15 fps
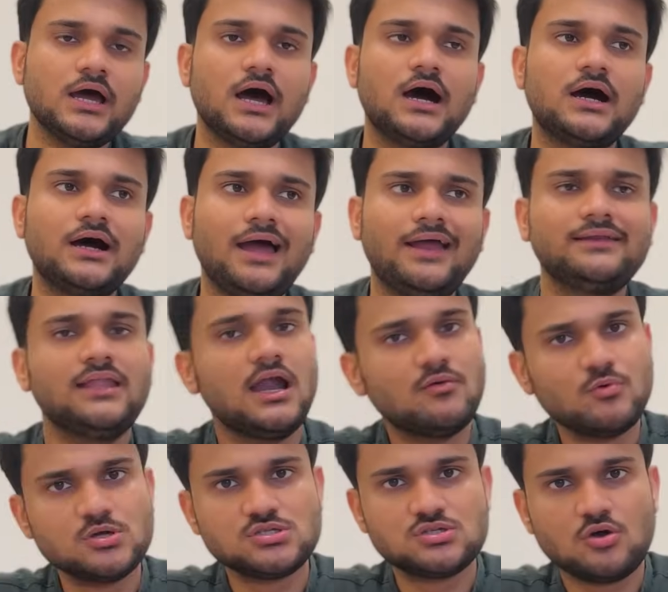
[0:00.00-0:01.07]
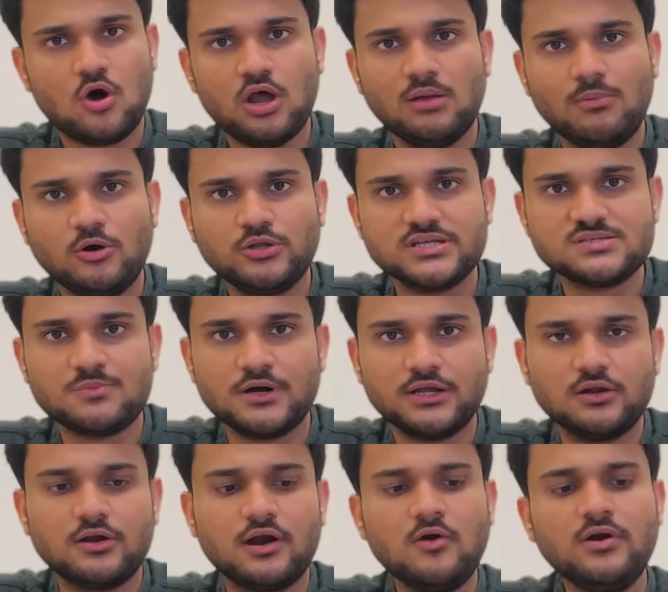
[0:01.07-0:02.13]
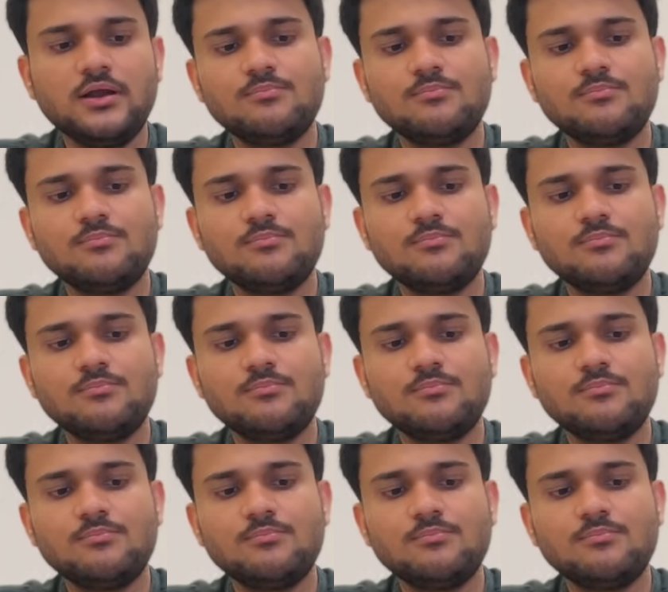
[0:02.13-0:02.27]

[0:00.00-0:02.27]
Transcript: Uh, and that was all about this particular round.